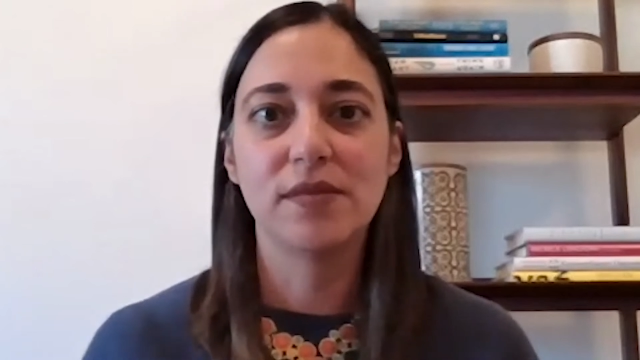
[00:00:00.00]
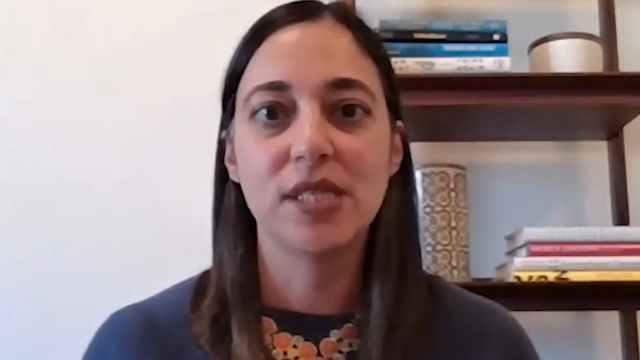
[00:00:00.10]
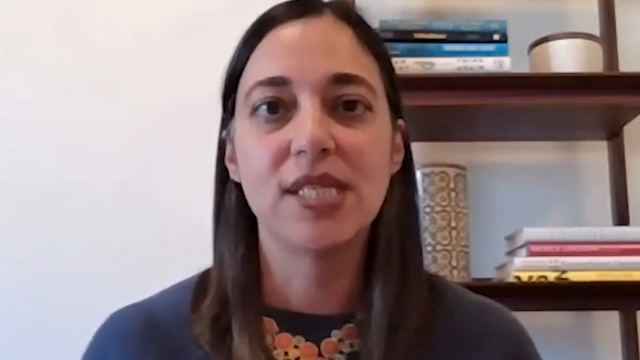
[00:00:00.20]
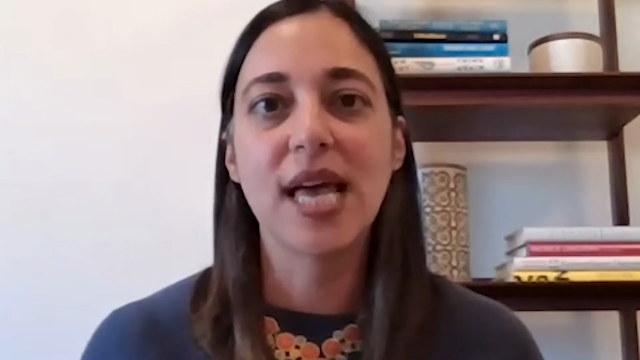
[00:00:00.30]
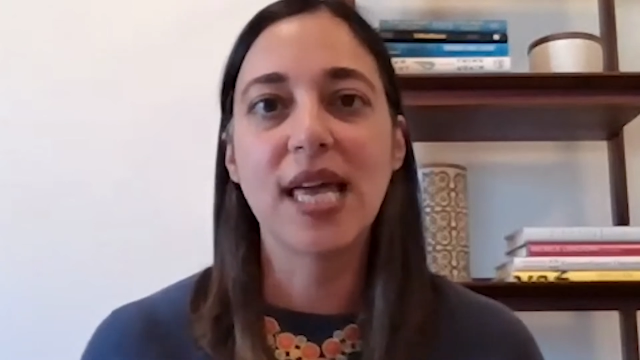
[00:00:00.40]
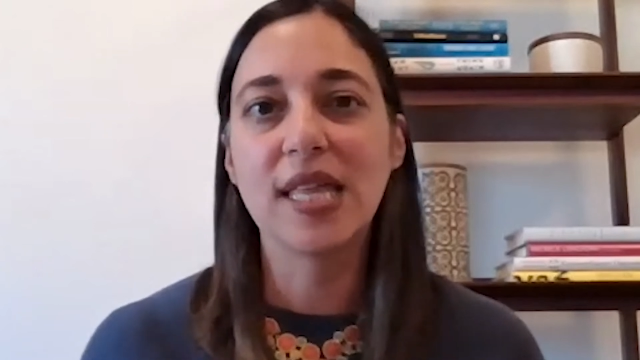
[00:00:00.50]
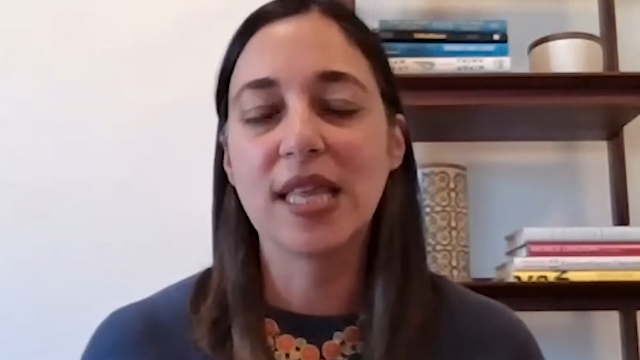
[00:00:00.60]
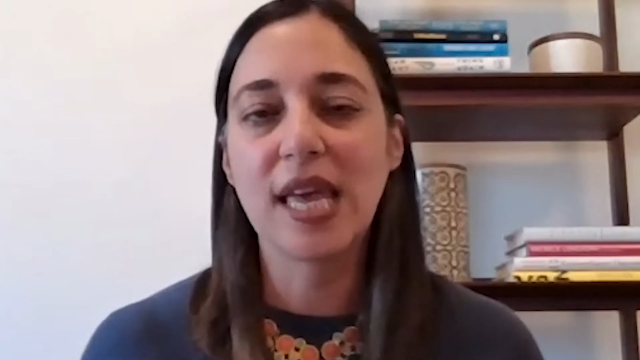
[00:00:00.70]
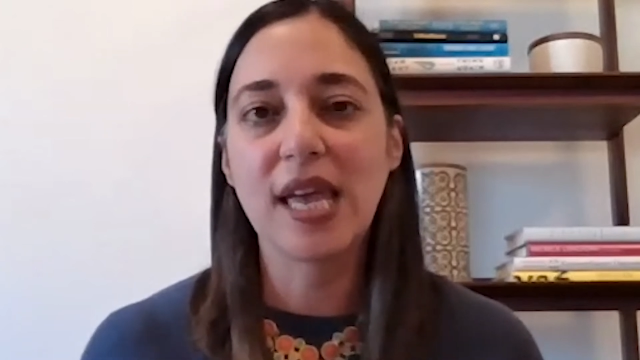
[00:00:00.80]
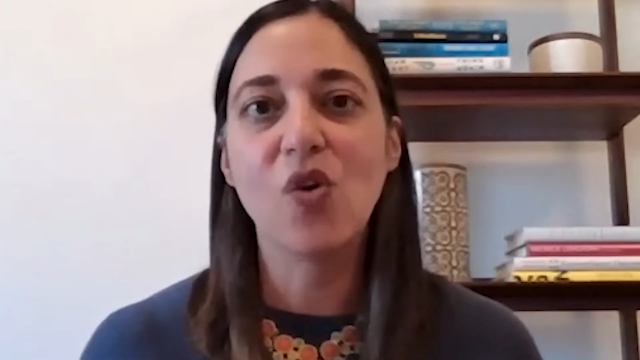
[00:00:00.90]

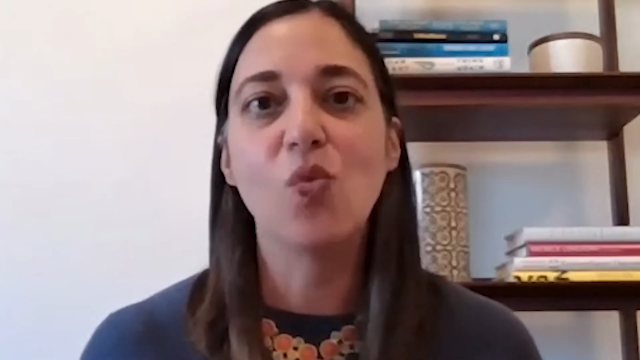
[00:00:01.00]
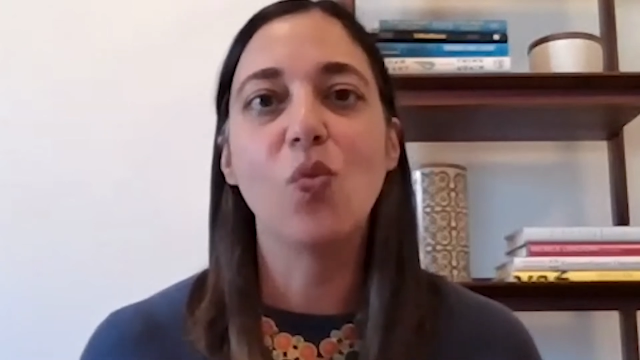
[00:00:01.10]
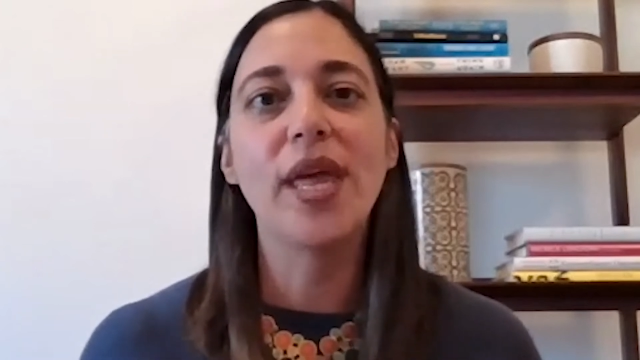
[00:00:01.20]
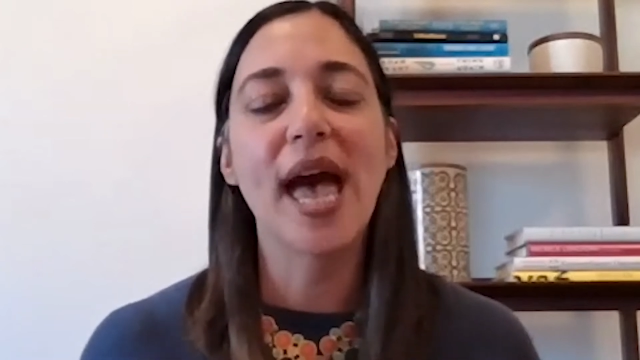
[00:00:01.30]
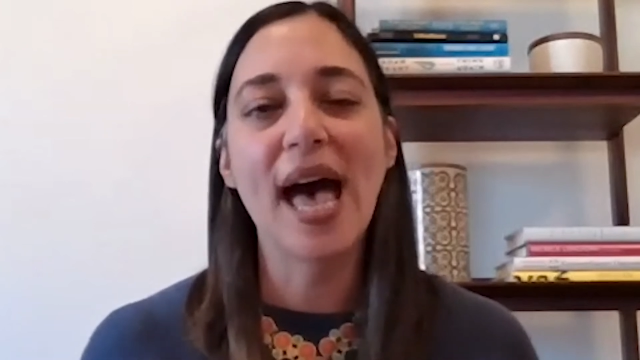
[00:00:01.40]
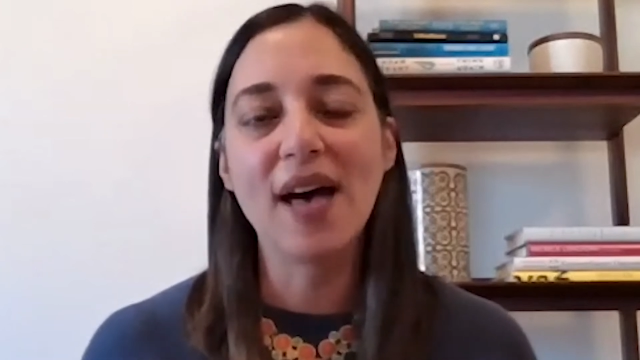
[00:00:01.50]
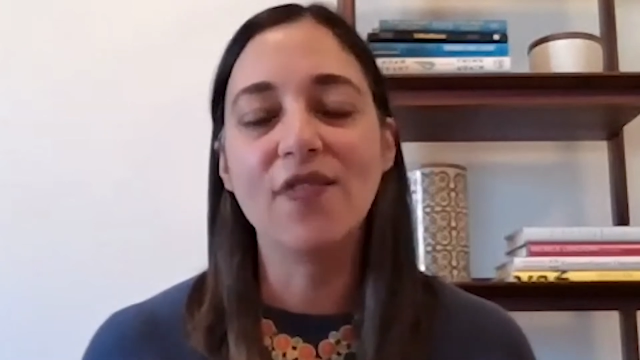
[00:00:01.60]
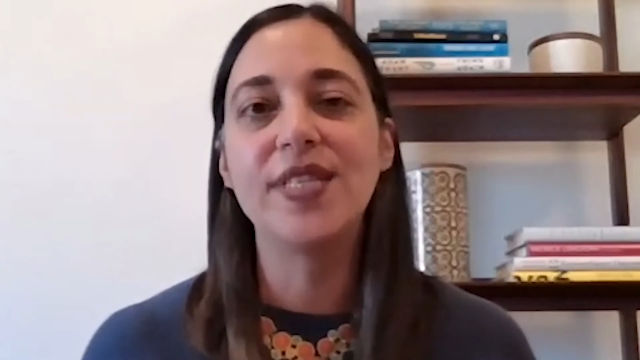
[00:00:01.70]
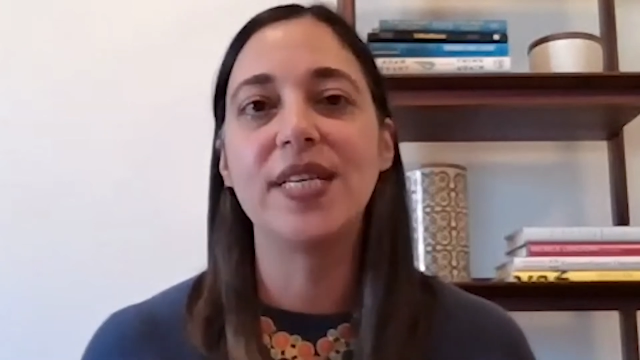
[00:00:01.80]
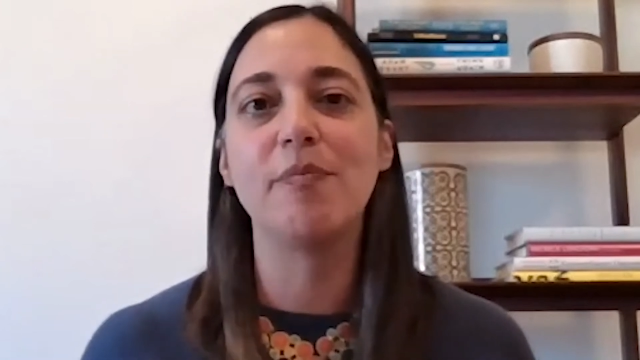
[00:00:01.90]
Secondly, we
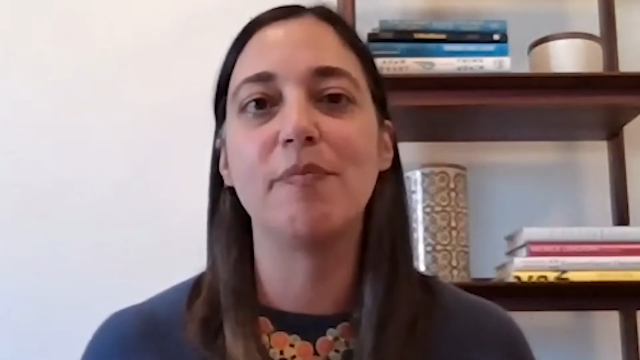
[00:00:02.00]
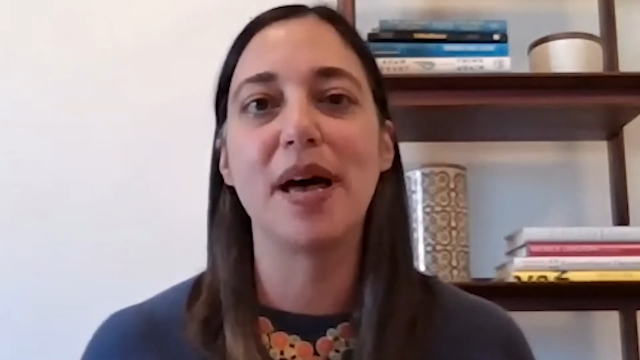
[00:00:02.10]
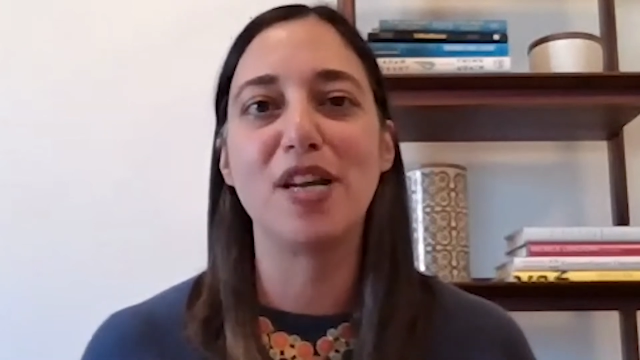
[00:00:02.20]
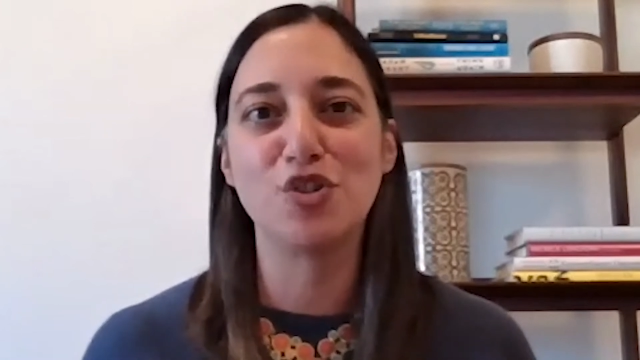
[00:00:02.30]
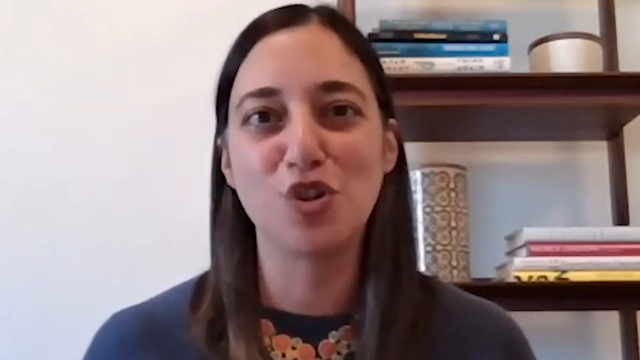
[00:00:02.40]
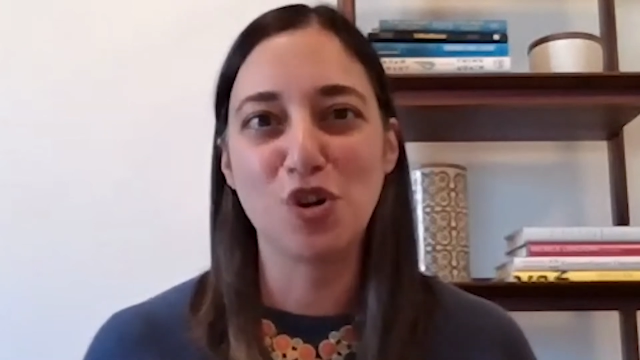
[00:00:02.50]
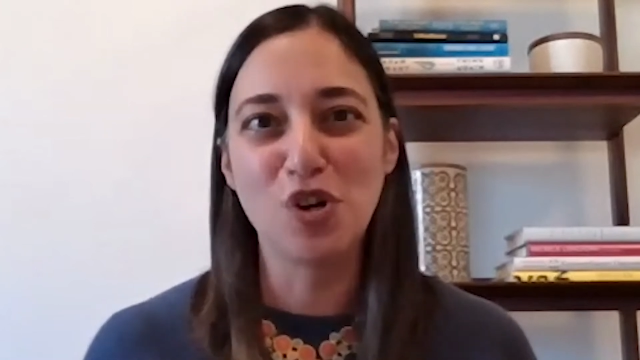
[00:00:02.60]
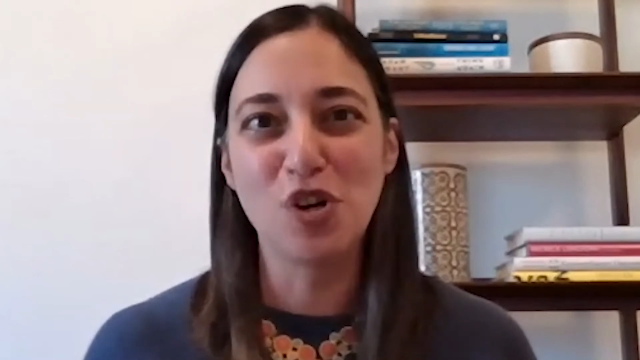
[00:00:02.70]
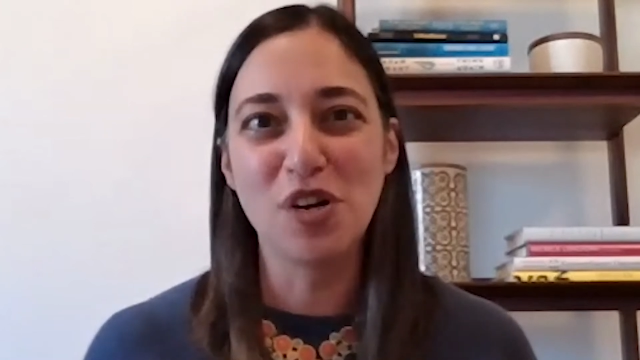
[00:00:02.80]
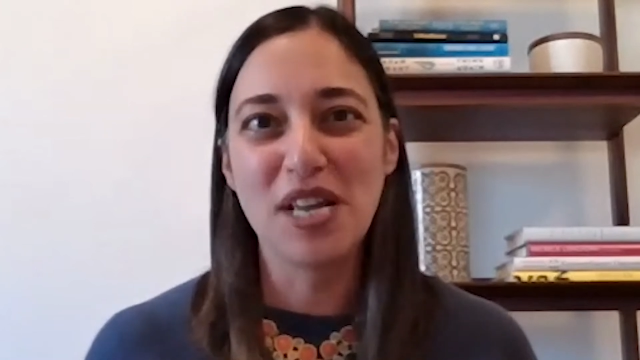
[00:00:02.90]
have to measure,